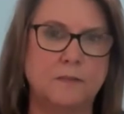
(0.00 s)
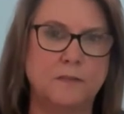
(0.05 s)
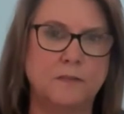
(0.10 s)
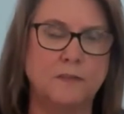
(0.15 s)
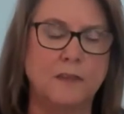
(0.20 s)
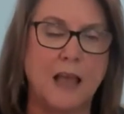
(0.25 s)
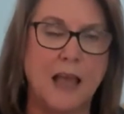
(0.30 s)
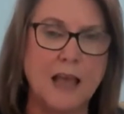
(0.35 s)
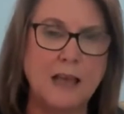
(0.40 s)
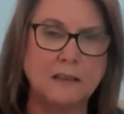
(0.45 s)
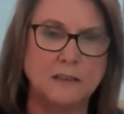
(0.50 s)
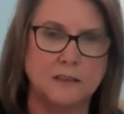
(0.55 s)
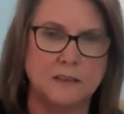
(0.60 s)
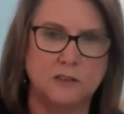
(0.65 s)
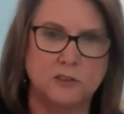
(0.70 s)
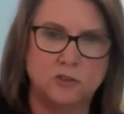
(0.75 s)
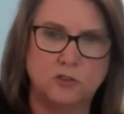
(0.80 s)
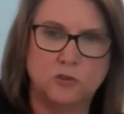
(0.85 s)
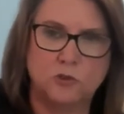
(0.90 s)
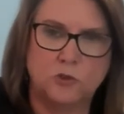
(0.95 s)

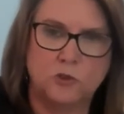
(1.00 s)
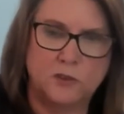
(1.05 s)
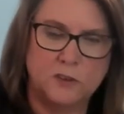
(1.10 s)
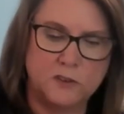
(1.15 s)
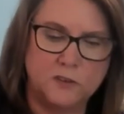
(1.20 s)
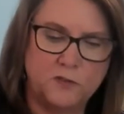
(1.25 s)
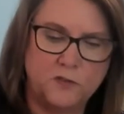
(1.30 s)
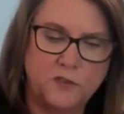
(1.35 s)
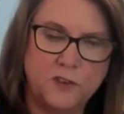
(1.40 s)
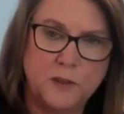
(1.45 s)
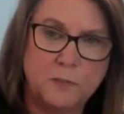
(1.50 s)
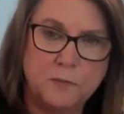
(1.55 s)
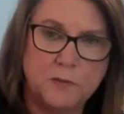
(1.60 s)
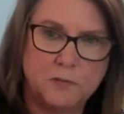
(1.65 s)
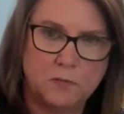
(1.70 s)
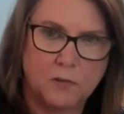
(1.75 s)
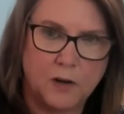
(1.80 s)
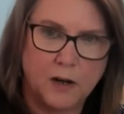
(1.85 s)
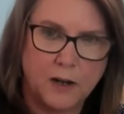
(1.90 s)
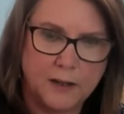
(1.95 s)
knowledge, or as Phipps
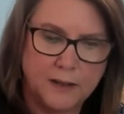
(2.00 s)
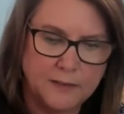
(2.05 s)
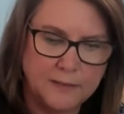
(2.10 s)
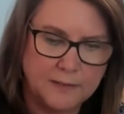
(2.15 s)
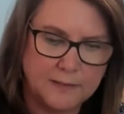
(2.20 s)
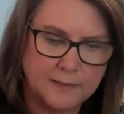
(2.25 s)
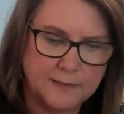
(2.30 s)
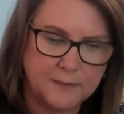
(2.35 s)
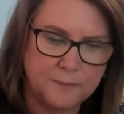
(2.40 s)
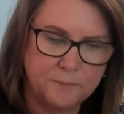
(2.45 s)
writes,